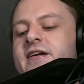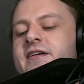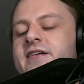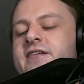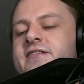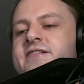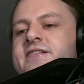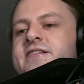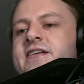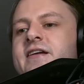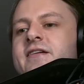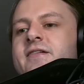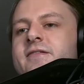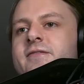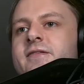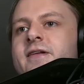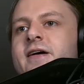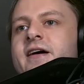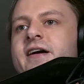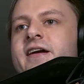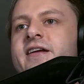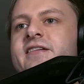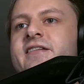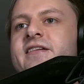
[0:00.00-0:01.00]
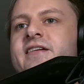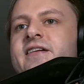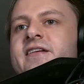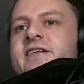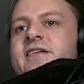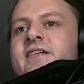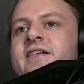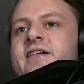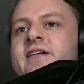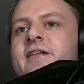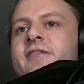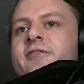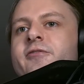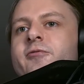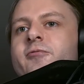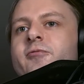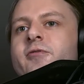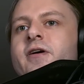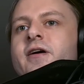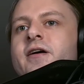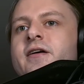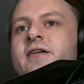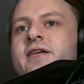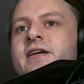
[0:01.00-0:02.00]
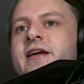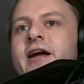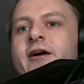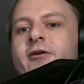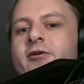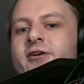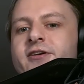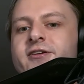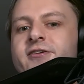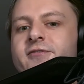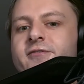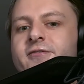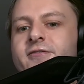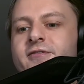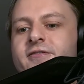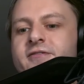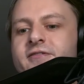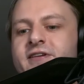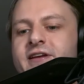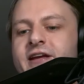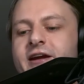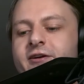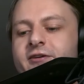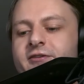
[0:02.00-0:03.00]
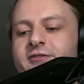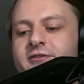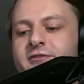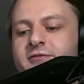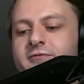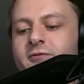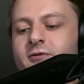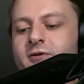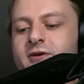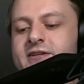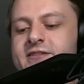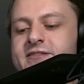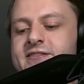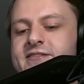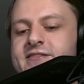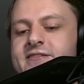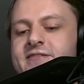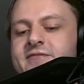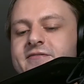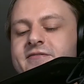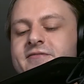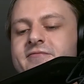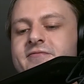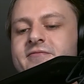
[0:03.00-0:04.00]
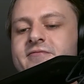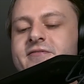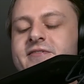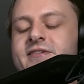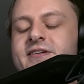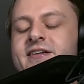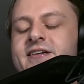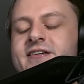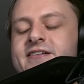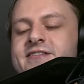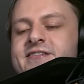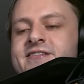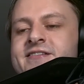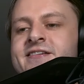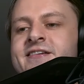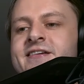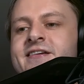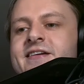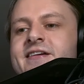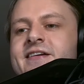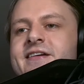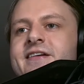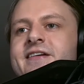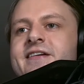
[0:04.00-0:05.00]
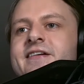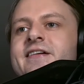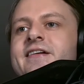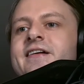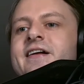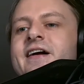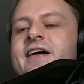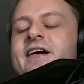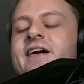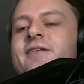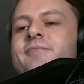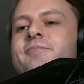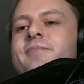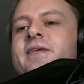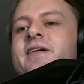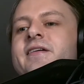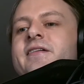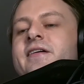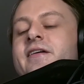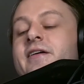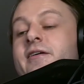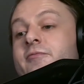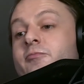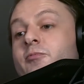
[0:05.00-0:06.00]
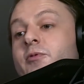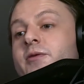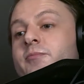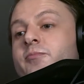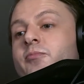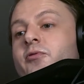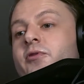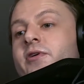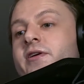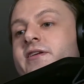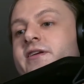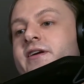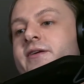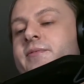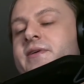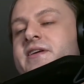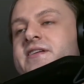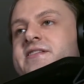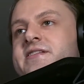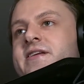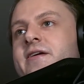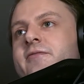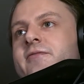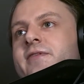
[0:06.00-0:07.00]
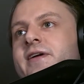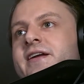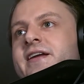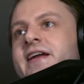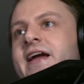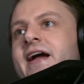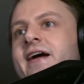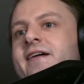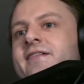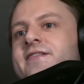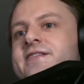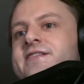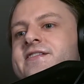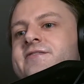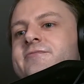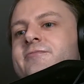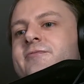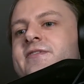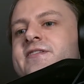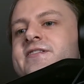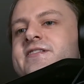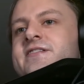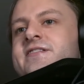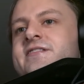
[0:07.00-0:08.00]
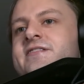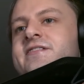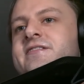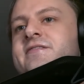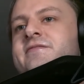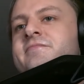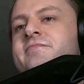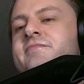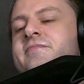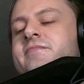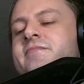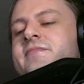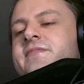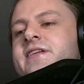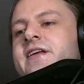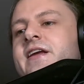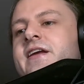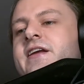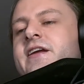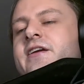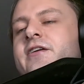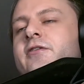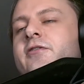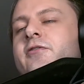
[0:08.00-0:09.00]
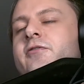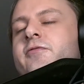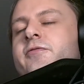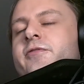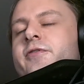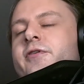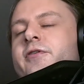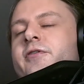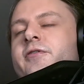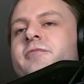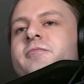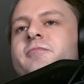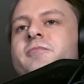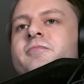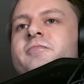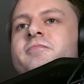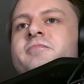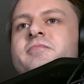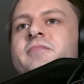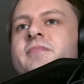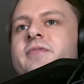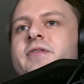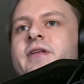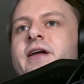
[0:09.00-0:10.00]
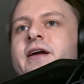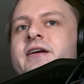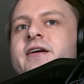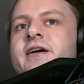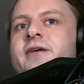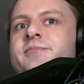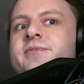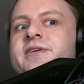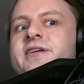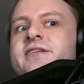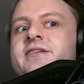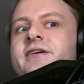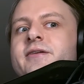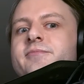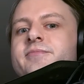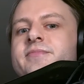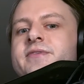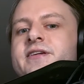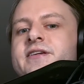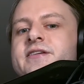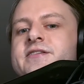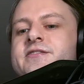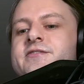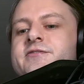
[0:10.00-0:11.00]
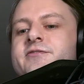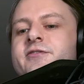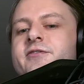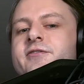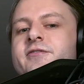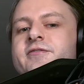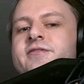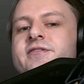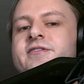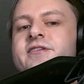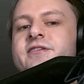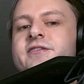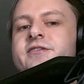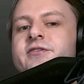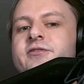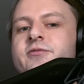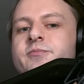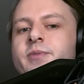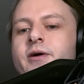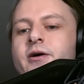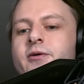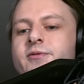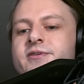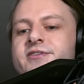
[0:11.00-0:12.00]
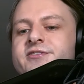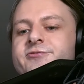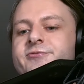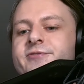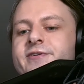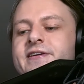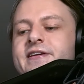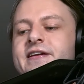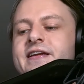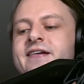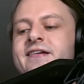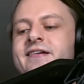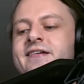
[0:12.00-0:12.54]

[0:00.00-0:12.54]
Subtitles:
said a line in the wrong character voice, because I'm at one point I made it sound like Alice was taking over like Humpty Dumpty's turn to do poetry.